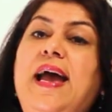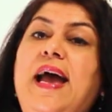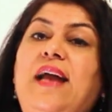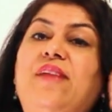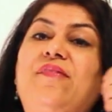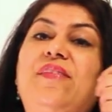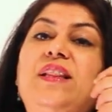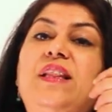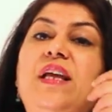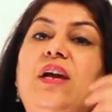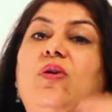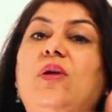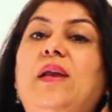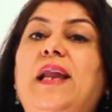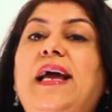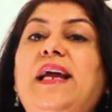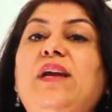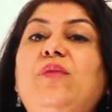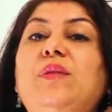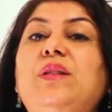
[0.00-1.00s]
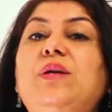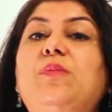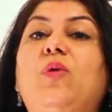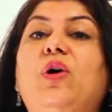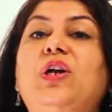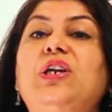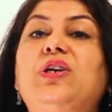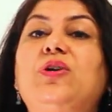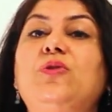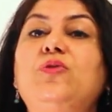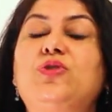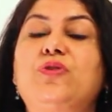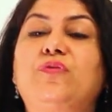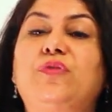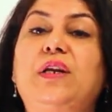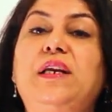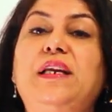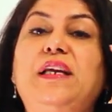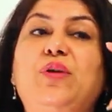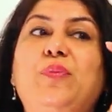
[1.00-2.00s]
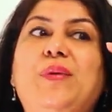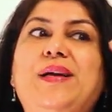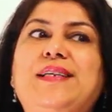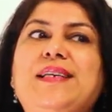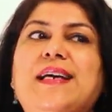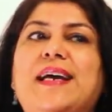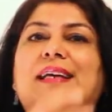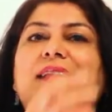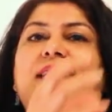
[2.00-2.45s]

and when they collide with the molecules of the liquid,